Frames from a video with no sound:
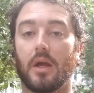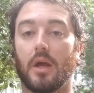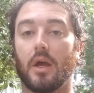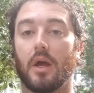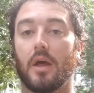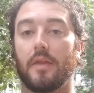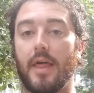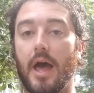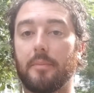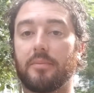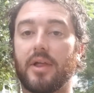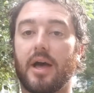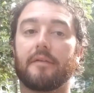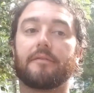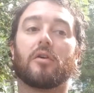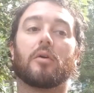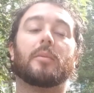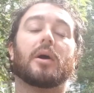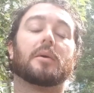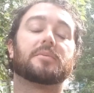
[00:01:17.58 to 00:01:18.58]
That
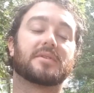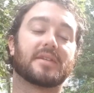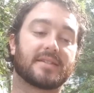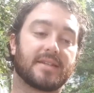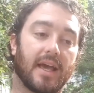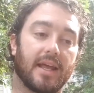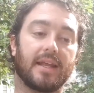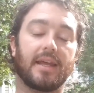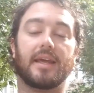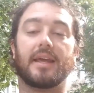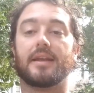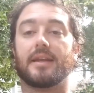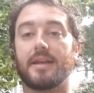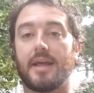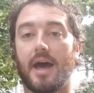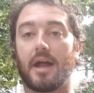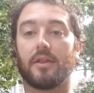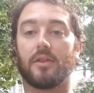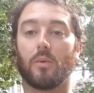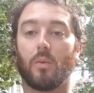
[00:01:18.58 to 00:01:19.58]
platform helps us get in and
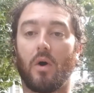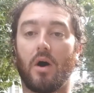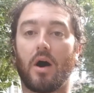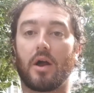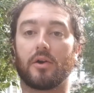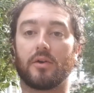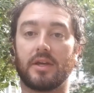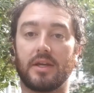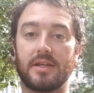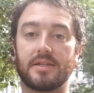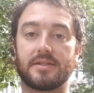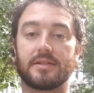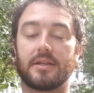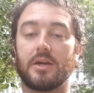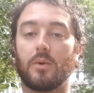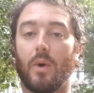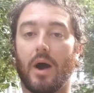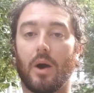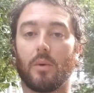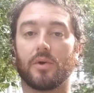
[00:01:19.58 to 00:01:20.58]
out of the water easily
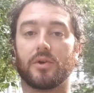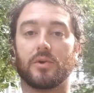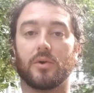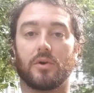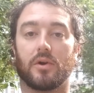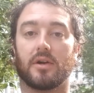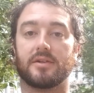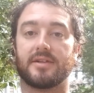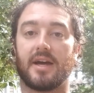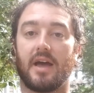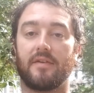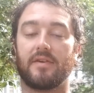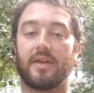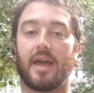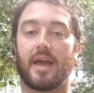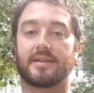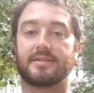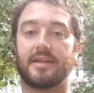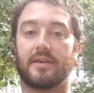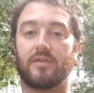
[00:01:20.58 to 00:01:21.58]
while we're doing our diving
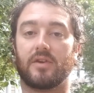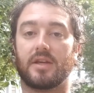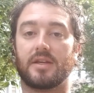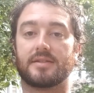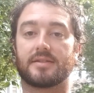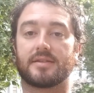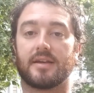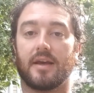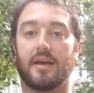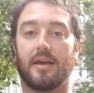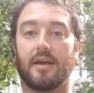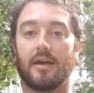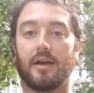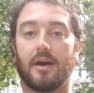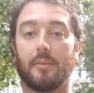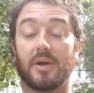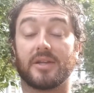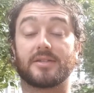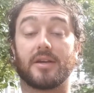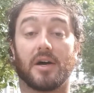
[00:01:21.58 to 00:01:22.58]
activities.
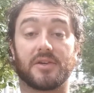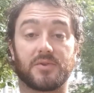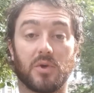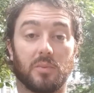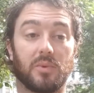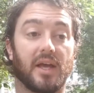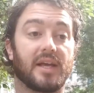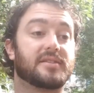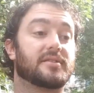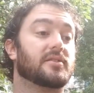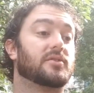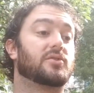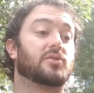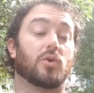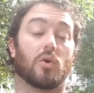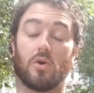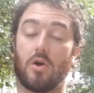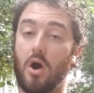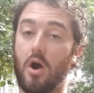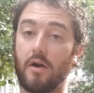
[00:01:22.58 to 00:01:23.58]
But it's also a place to
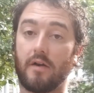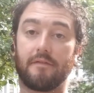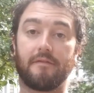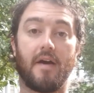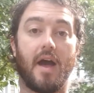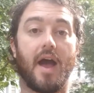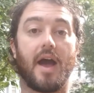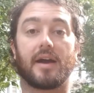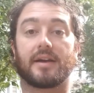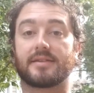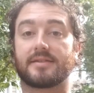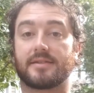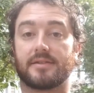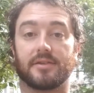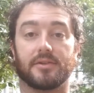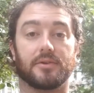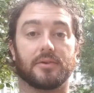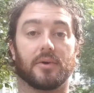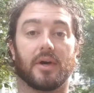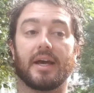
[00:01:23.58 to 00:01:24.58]
store artifacts,
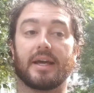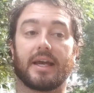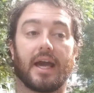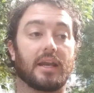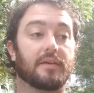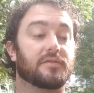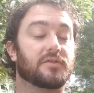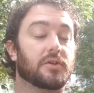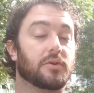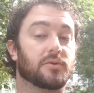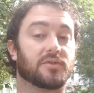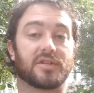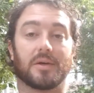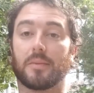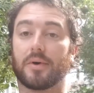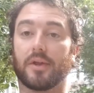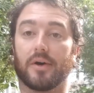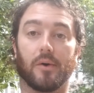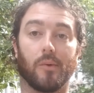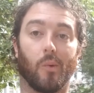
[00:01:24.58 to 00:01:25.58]
to kind of do some
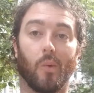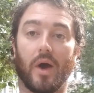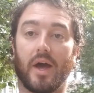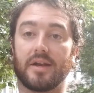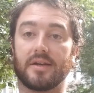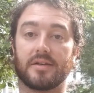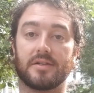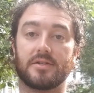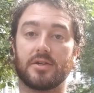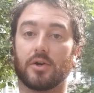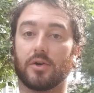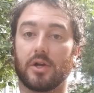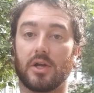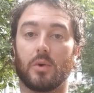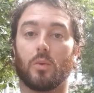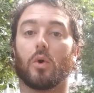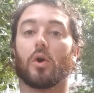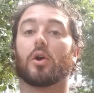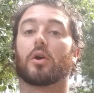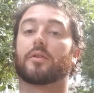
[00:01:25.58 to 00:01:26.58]
of the wet and dirty
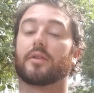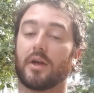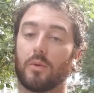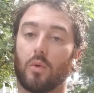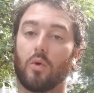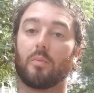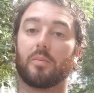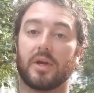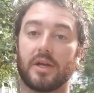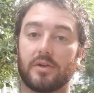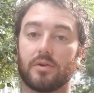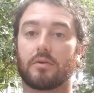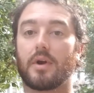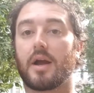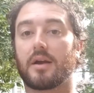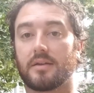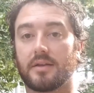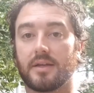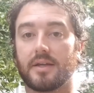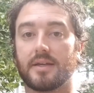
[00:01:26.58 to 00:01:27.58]
work that won't be
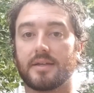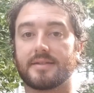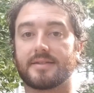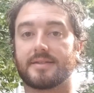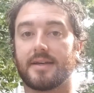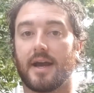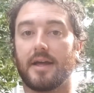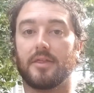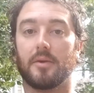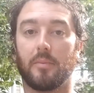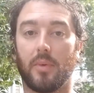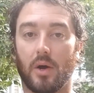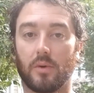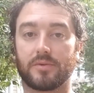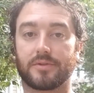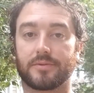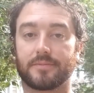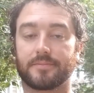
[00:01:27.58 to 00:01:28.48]
directly inside the boat.